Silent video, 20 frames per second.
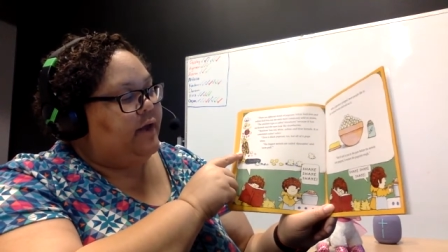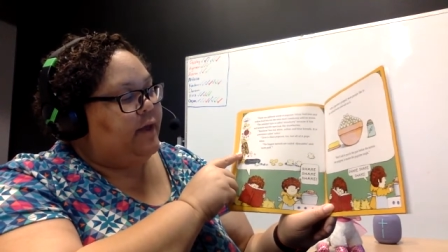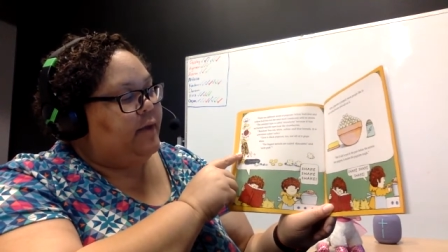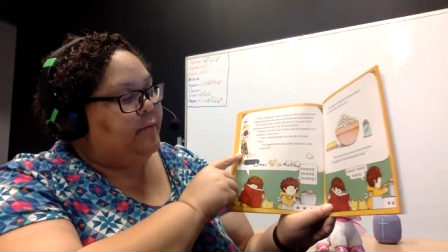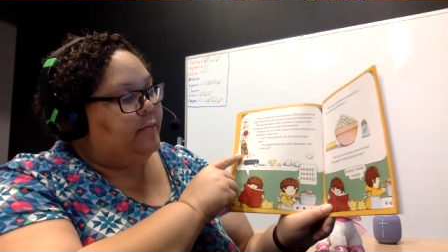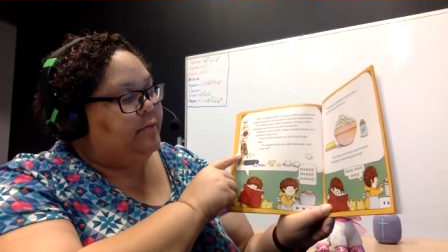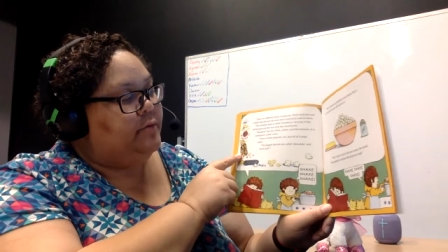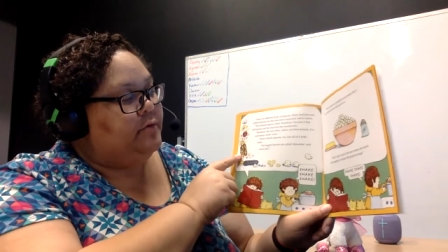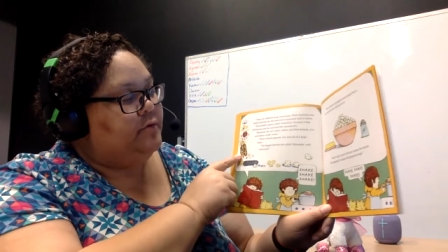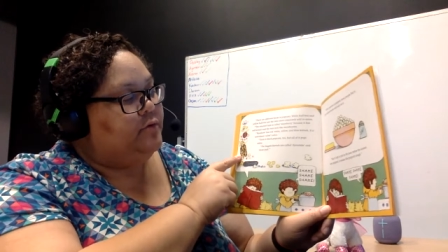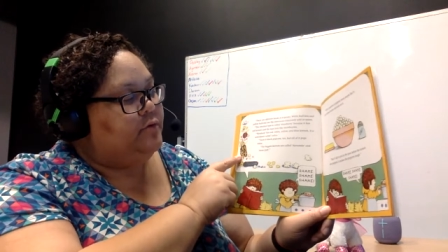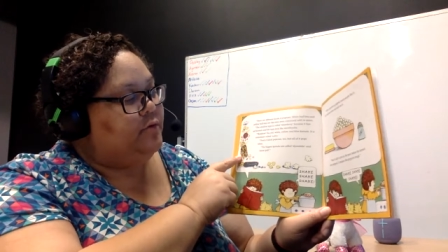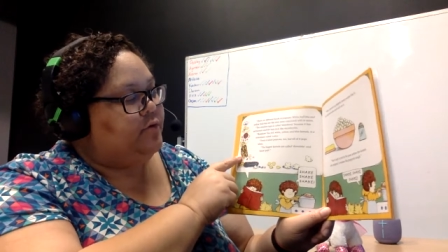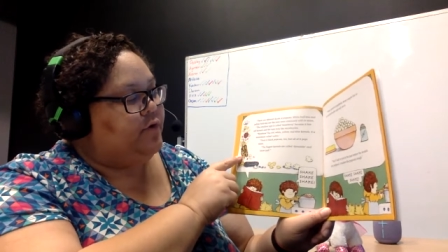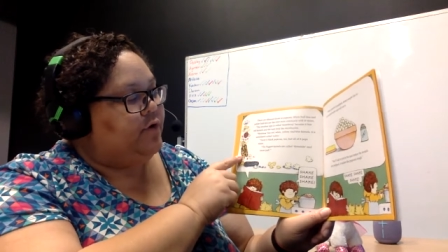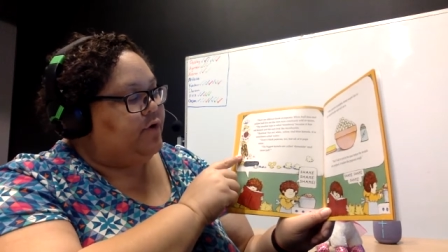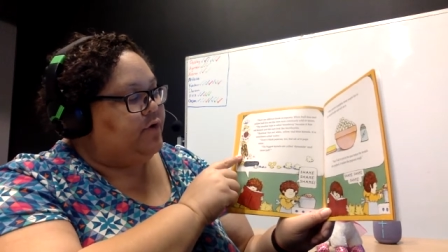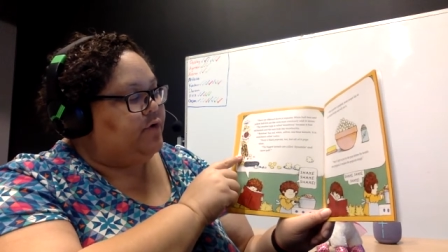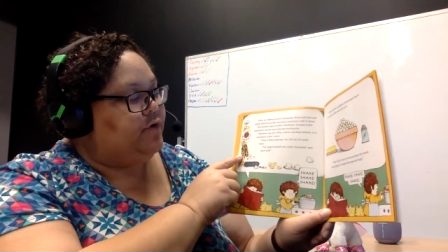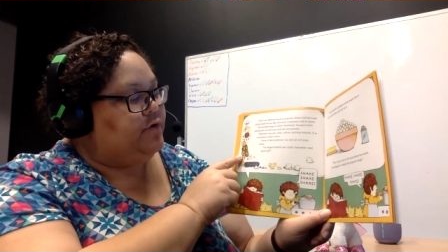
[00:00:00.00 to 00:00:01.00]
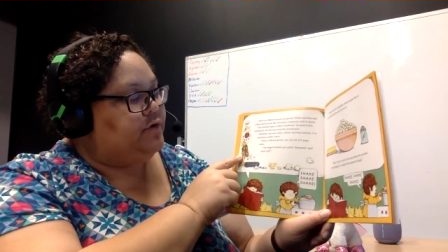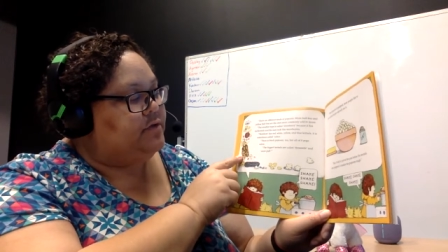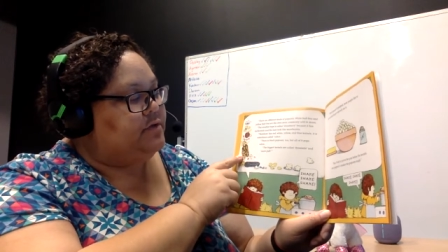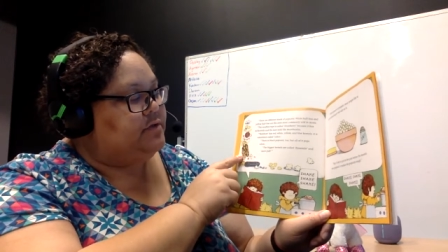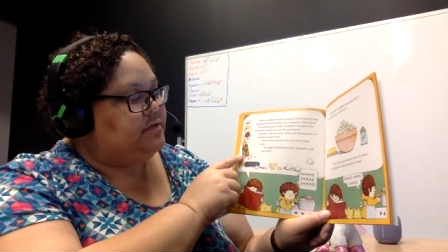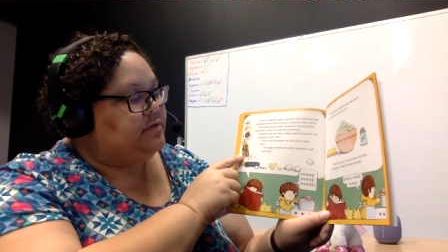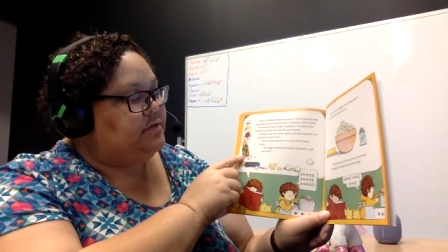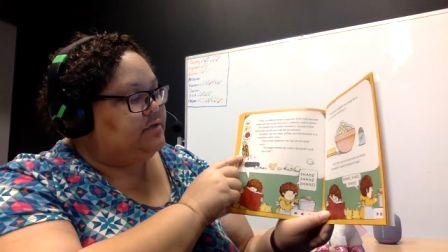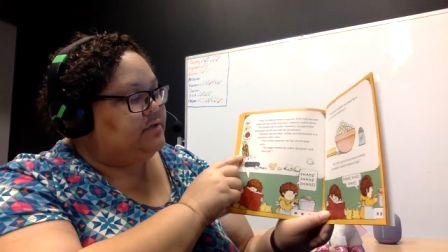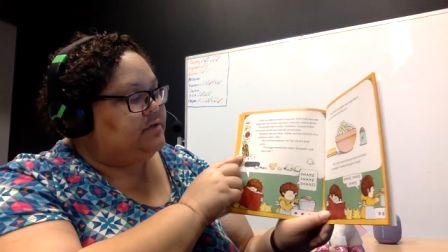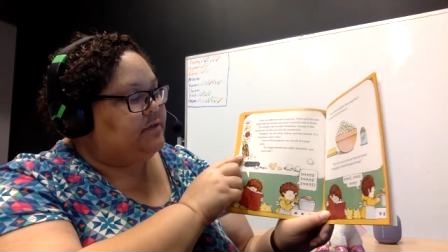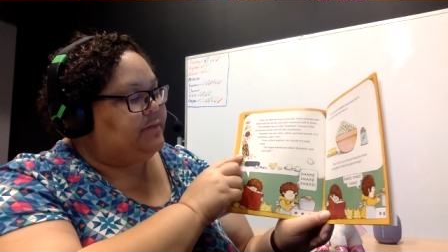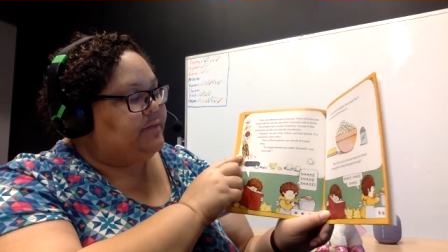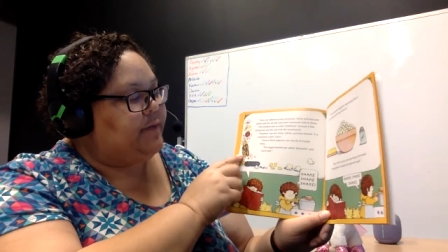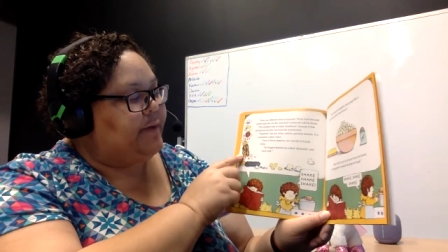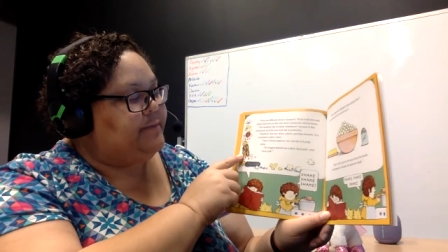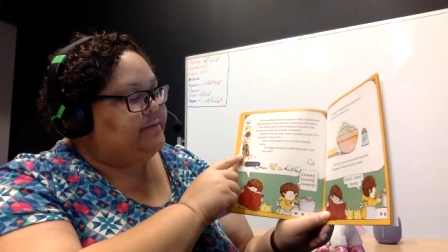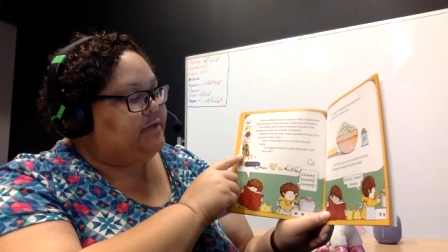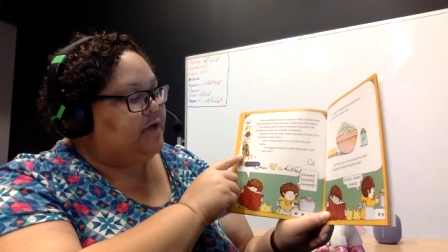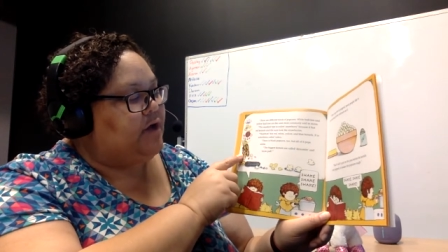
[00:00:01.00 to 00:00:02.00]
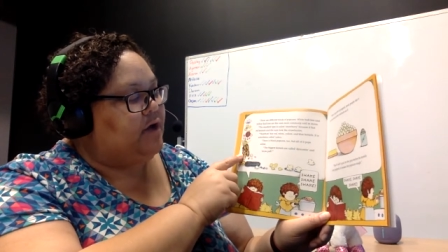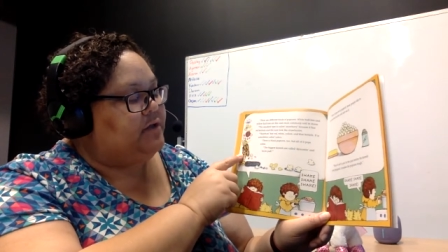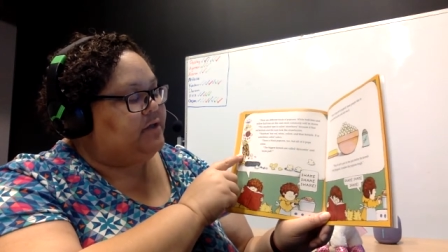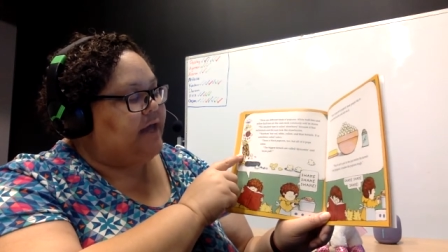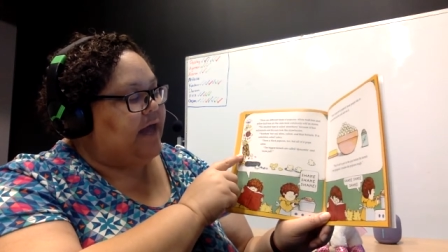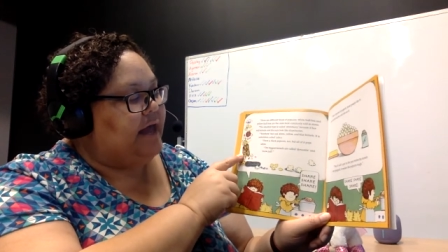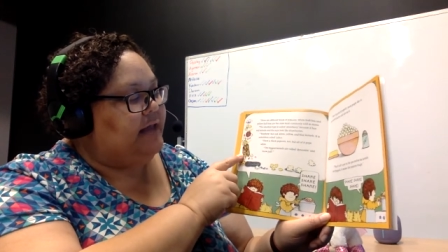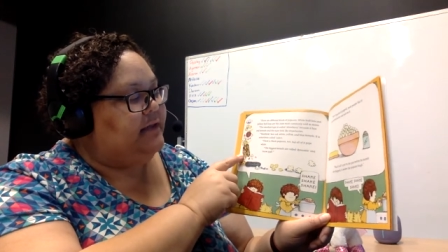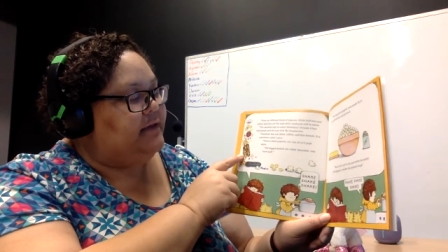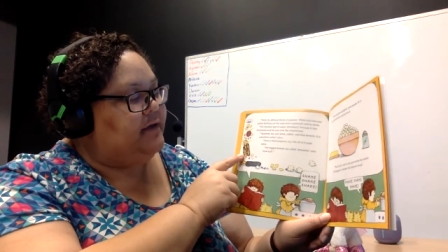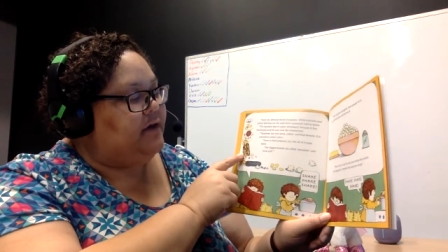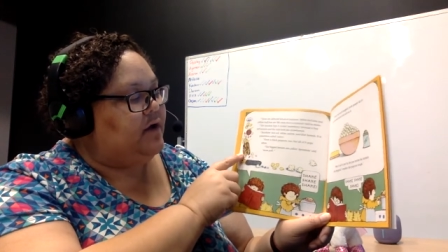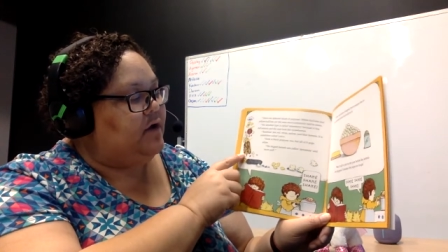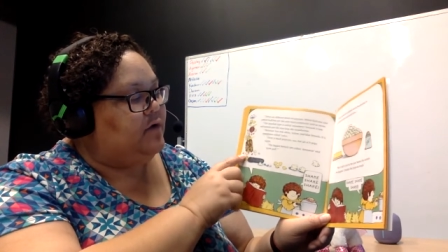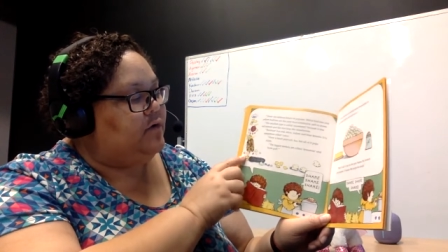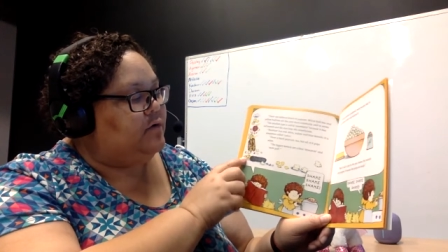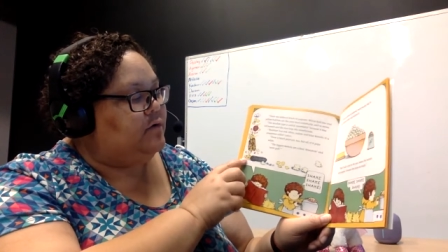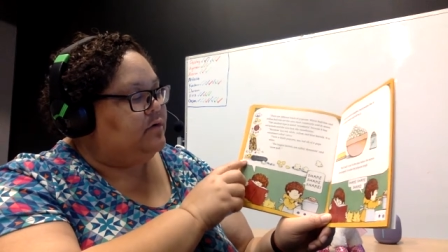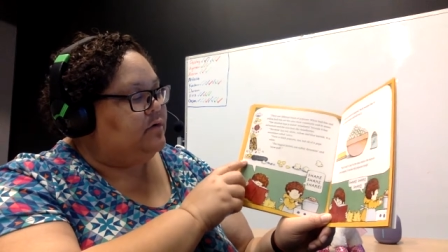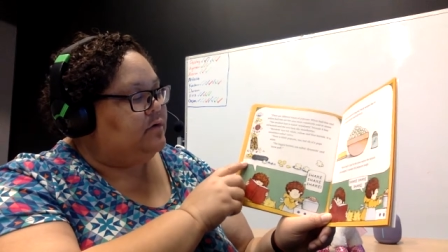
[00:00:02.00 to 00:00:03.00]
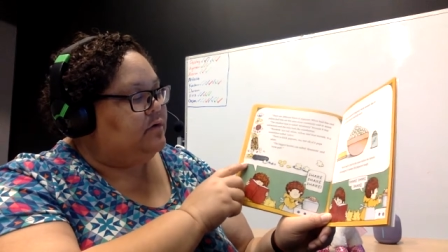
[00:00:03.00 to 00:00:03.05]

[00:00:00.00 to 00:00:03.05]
and blue kernels, sometimes called calico.